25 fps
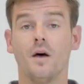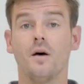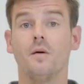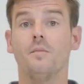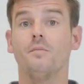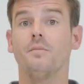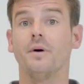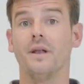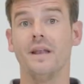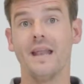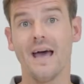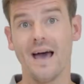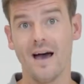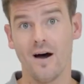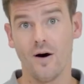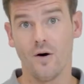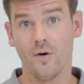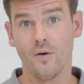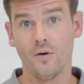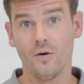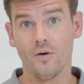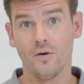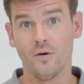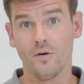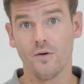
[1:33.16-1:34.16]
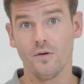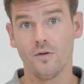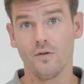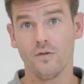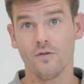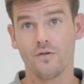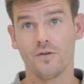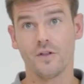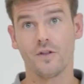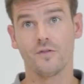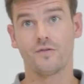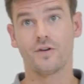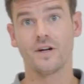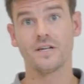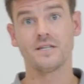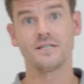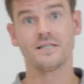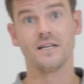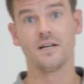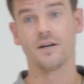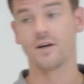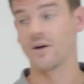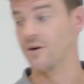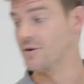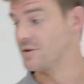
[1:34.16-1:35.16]
But now, for the fresh
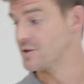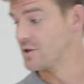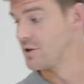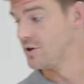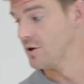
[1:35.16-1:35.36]
silicone to